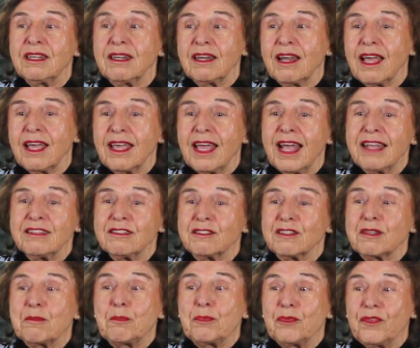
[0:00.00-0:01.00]
and I
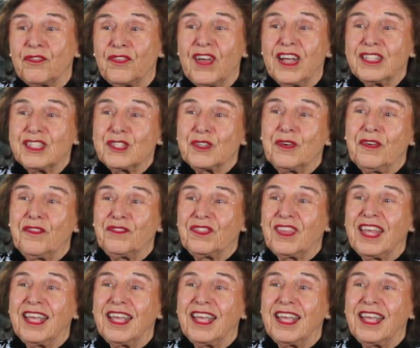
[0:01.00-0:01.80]
asked the professor if